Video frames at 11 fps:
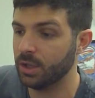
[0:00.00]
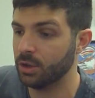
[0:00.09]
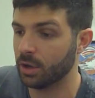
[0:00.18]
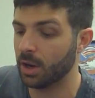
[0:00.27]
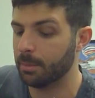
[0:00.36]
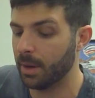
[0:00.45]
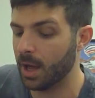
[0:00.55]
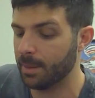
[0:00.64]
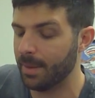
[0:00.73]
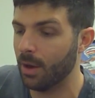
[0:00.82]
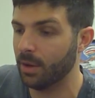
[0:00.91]
you're going to
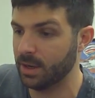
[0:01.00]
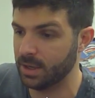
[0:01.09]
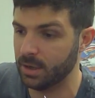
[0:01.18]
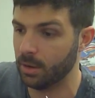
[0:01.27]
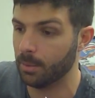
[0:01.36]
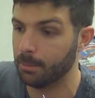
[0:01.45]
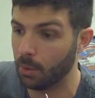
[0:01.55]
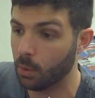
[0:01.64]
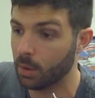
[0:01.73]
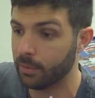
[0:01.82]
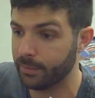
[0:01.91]
bottom out and hear
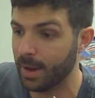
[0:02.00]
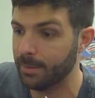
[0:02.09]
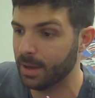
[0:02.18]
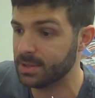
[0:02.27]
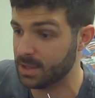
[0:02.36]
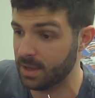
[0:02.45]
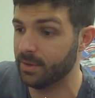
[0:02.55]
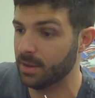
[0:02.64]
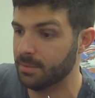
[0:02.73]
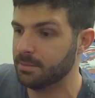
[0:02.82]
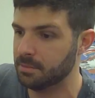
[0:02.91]
more fret buzz
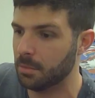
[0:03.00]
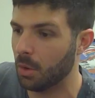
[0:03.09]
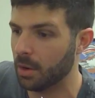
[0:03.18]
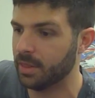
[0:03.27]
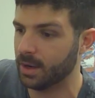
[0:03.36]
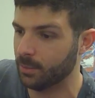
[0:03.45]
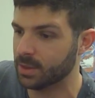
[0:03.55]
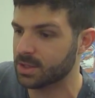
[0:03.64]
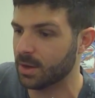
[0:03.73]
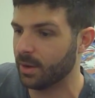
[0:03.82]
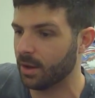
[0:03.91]
and more than what's
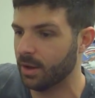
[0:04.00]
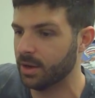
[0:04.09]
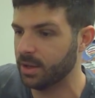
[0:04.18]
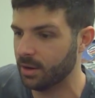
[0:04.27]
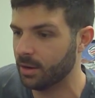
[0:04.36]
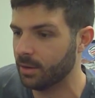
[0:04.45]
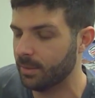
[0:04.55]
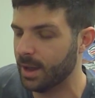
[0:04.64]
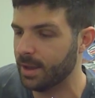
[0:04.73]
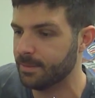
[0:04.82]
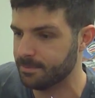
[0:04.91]
going on here,
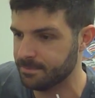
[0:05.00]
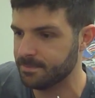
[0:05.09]
right?